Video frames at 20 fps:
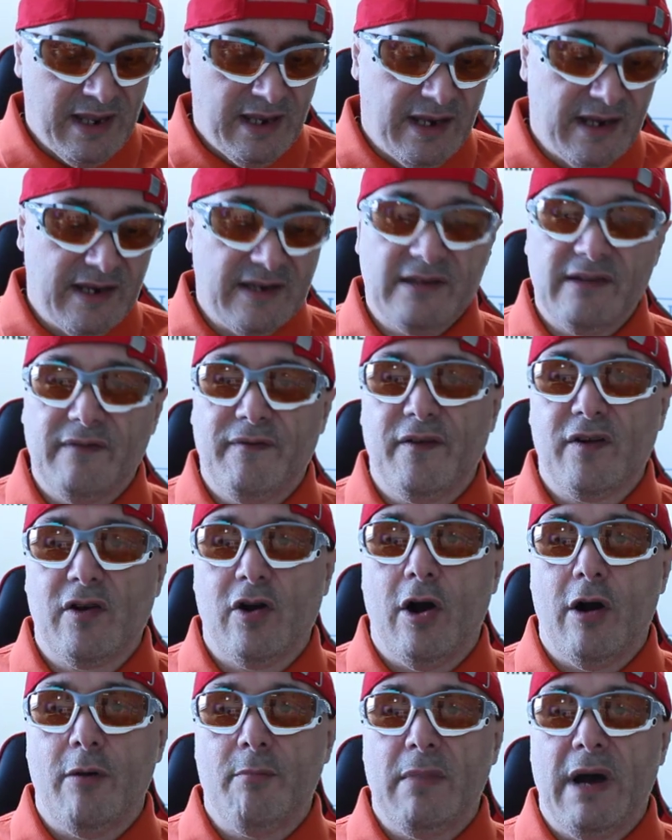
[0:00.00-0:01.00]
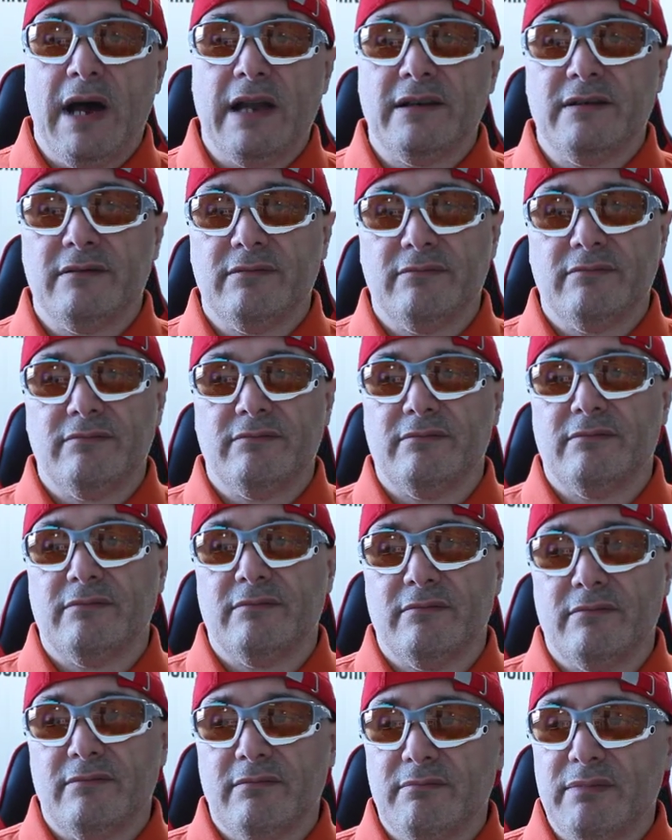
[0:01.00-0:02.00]
he's the forgotten man.
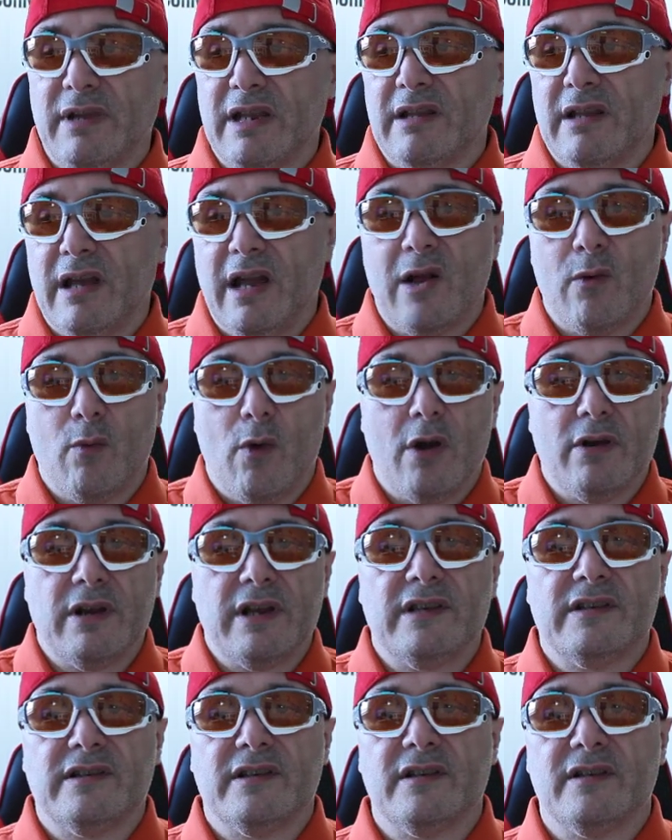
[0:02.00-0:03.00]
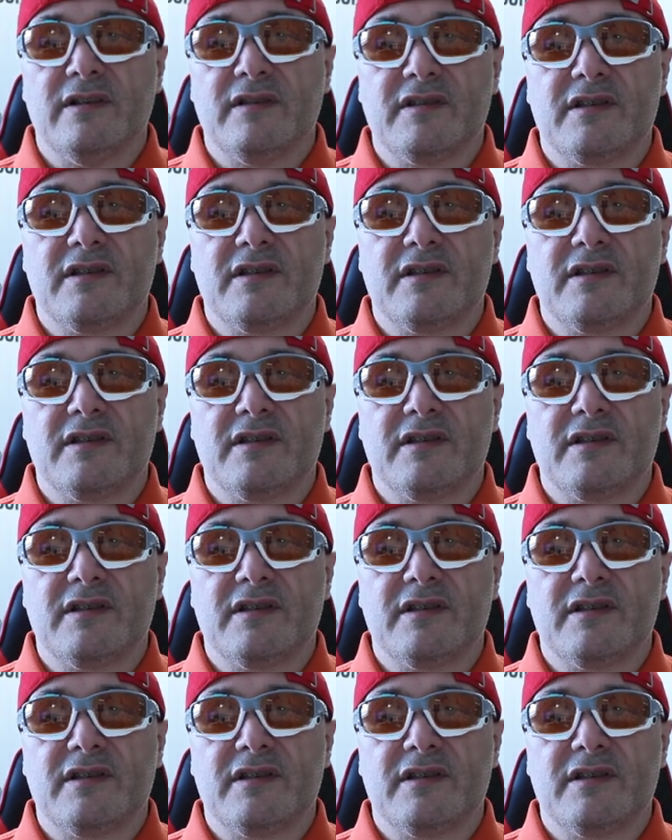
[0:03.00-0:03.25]
A bit like Warrington,